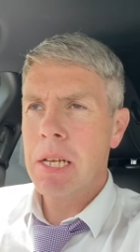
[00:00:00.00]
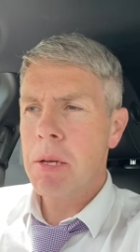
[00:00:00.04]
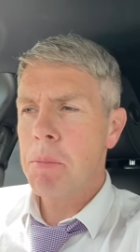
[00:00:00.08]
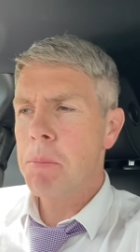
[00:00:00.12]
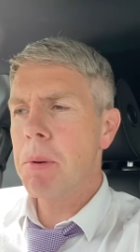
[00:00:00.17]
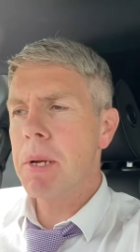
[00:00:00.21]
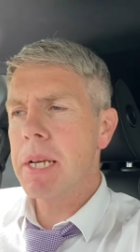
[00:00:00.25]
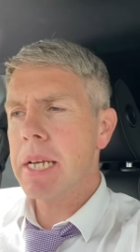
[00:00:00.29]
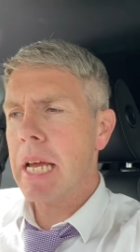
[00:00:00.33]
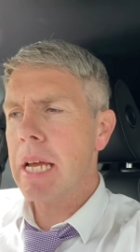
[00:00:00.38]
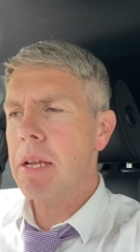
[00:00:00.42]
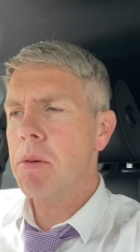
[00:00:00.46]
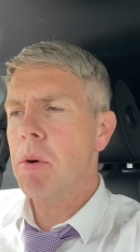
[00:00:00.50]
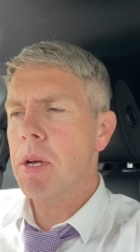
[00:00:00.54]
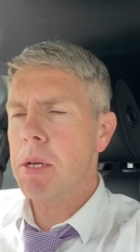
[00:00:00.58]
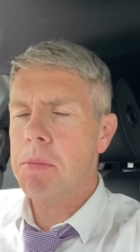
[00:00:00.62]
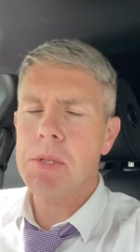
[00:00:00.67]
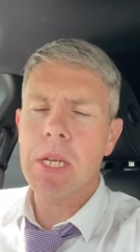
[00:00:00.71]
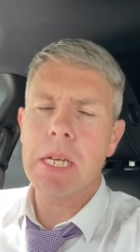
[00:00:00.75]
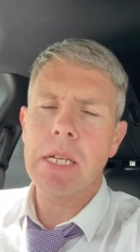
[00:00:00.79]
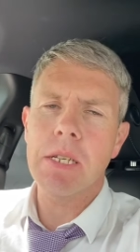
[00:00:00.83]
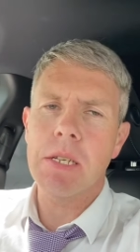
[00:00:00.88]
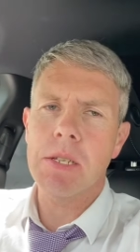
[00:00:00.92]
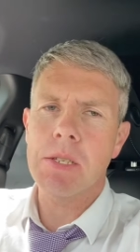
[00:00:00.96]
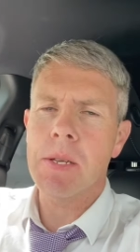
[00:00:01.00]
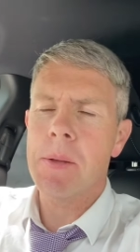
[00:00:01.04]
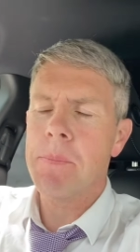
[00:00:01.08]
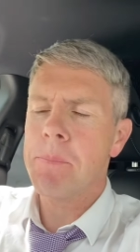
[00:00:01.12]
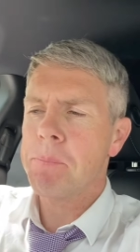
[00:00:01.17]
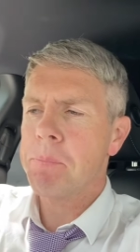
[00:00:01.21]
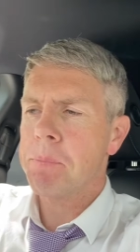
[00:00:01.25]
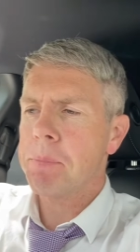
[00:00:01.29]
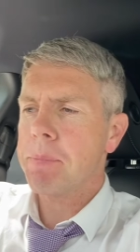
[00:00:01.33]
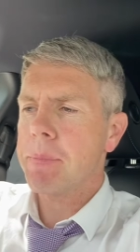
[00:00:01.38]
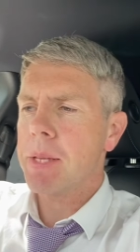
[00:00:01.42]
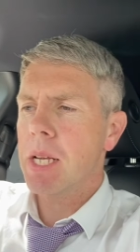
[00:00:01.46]
But again, what I'm saying to you is
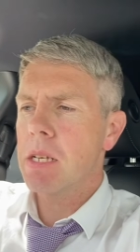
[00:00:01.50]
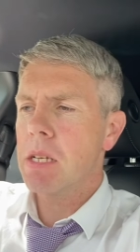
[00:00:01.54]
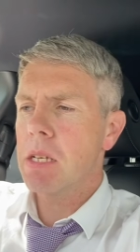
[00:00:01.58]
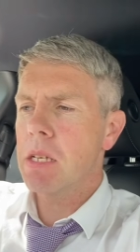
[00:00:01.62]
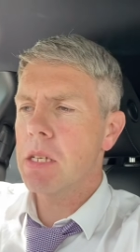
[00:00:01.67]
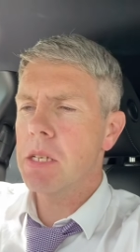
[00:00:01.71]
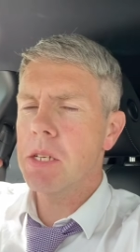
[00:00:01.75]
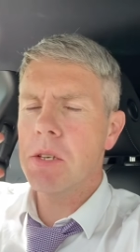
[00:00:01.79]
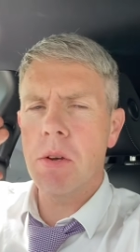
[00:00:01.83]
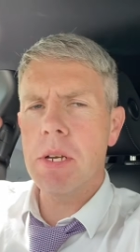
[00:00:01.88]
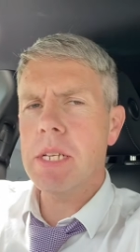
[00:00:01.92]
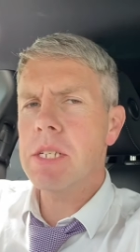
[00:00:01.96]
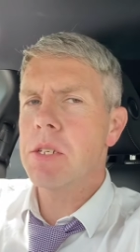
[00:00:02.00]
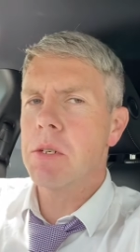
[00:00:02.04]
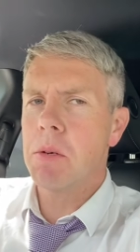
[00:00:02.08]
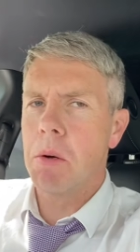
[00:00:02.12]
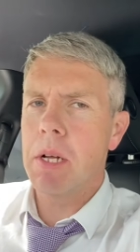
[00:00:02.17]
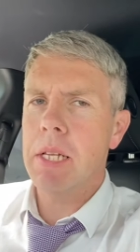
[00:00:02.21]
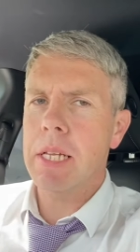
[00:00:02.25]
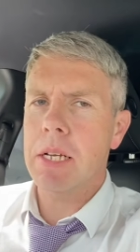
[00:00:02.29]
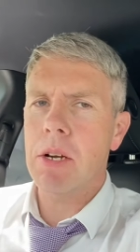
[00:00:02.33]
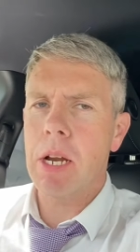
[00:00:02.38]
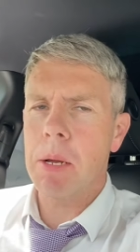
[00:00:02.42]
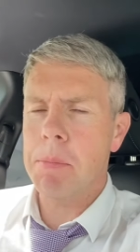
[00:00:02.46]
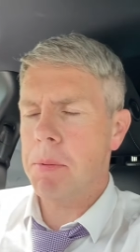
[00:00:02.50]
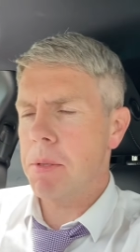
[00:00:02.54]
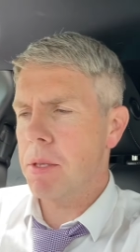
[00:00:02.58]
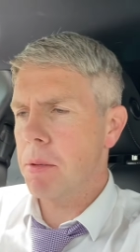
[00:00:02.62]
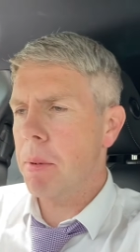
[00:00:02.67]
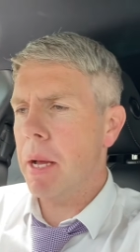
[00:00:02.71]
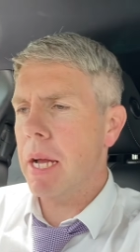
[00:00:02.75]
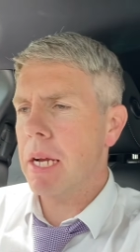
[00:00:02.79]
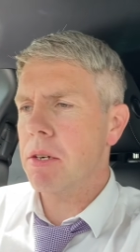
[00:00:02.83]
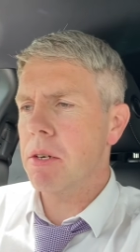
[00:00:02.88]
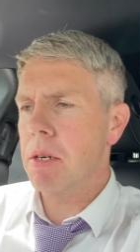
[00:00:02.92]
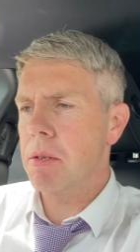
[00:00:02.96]
you don't need to know all the crap in the
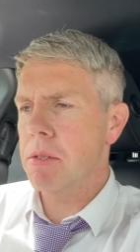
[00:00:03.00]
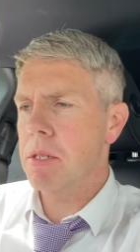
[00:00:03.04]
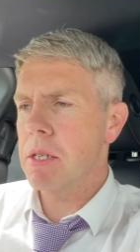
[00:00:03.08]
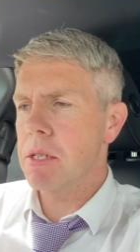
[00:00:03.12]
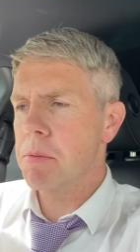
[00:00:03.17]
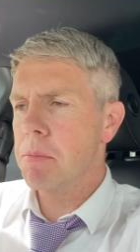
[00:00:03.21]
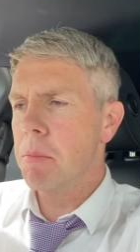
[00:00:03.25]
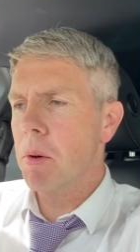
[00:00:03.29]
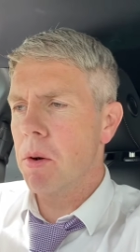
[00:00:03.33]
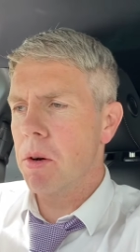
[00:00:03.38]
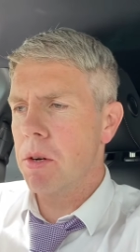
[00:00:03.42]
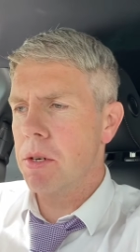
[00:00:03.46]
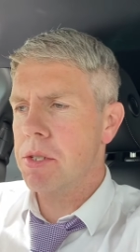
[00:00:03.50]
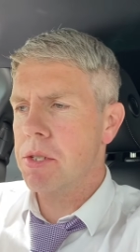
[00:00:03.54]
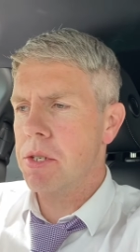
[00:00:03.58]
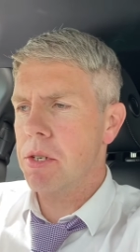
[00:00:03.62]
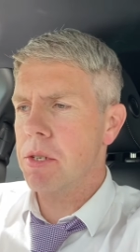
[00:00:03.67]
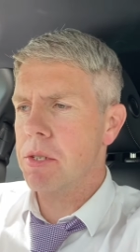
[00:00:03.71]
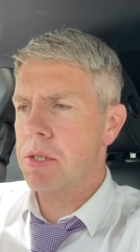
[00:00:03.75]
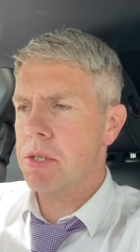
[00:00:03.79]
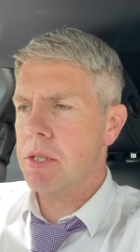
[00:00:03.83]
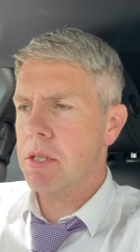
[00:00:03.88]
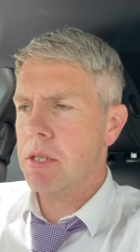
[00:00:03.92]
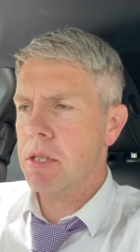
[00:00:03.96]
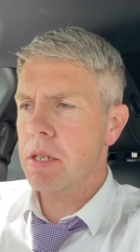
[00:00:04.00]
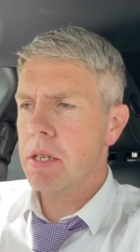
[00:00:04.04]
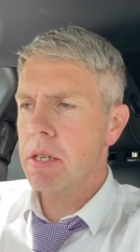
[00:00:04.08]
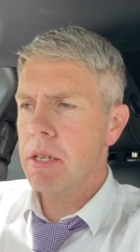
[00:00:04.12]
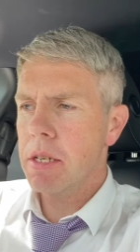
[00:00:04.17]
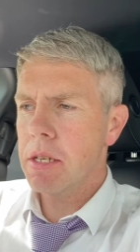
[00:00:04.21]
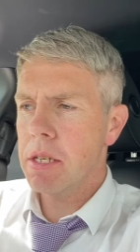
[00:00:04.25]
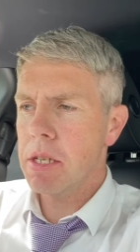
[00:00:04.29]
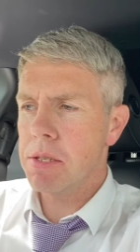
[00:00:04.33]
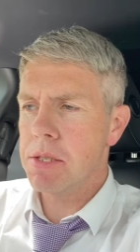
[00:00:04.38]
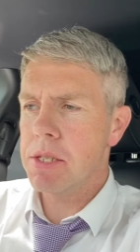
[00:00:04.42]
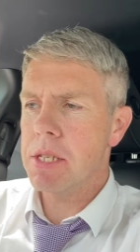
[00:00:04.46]
background. It's more just
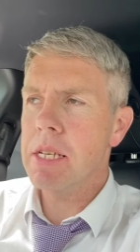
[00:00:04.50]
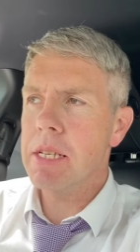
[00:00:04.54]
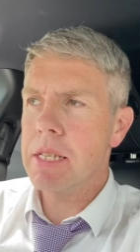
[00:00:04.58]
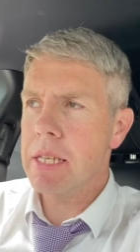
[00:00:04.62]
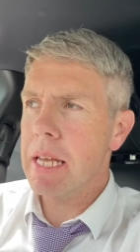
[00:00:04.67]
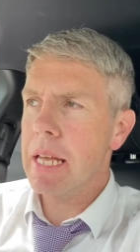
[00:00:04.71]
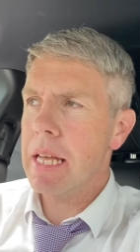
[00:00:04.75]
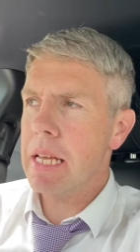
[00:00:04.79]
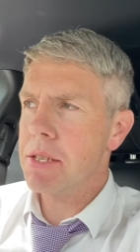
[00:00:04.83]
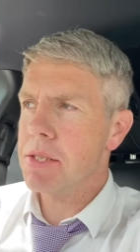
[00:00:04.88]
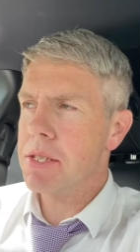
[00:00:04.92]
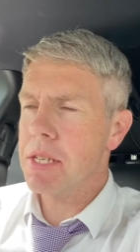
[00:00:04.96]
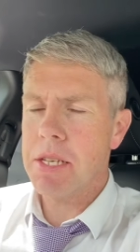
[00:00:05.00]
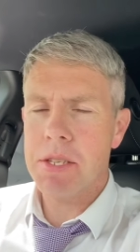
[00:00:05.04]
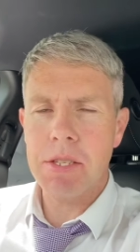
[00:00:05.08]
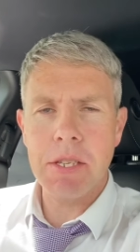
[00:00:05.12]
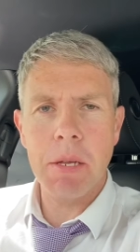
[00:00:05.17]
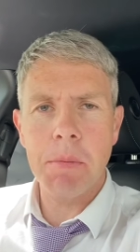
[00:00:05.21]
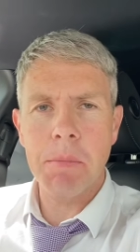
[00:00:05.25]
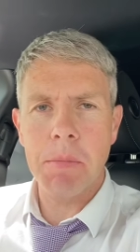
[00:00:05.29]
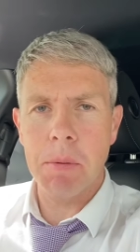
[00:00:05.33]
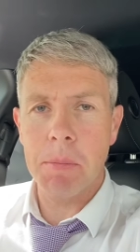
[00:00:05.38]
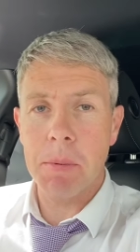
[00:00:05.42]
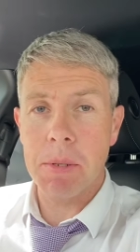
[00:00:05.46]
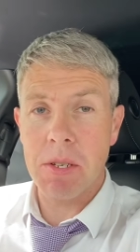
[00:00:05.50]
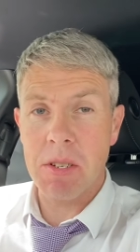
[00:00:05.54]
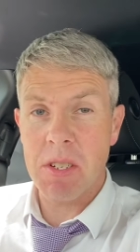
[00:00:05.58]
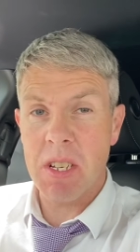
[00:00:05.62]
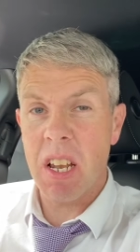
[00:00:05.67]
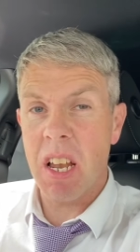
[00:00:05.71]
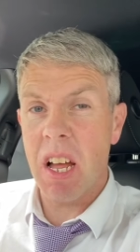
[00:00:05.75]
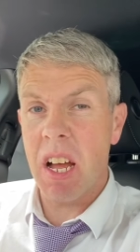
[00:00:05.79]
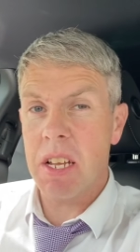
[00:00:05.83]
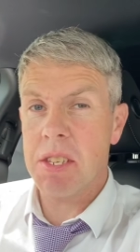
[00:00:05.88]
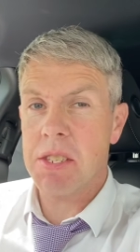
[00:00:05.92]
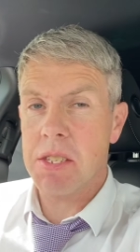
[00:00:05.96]
you'll see the AC symbol, but there's
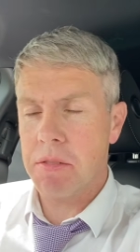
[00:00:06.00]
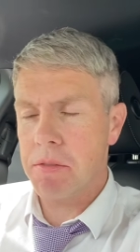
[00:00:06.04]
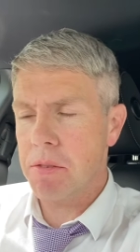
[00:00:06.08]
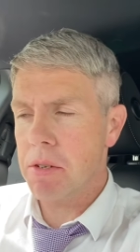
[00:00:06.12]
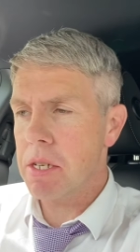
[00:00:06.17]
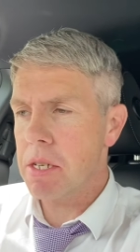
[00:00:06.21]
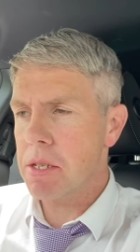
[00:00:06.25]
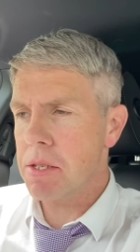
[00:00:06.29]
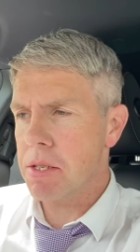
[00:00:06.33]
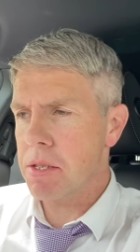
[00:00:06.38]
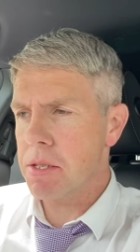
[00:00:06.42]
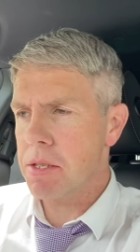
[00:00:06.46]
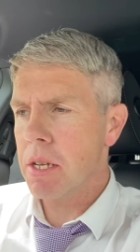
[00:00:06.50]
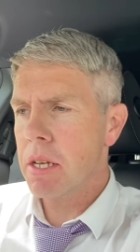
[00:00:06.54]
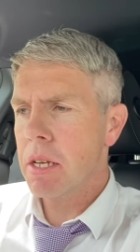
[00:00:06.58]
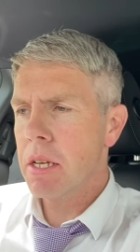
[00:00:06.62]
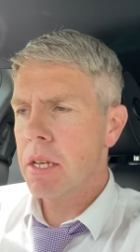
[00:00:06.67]
lots of reasons